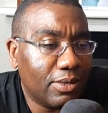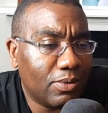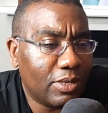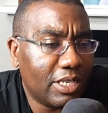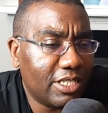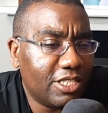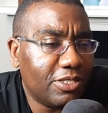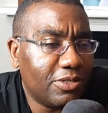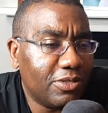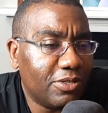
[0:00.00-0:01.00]
One,
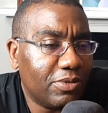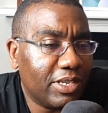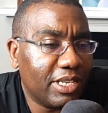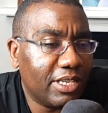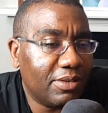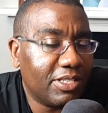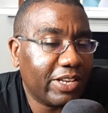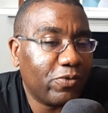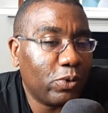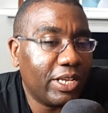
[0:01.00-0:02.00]
two, three. It was like
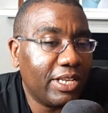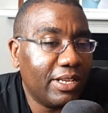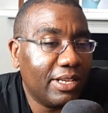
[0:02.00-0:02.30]
40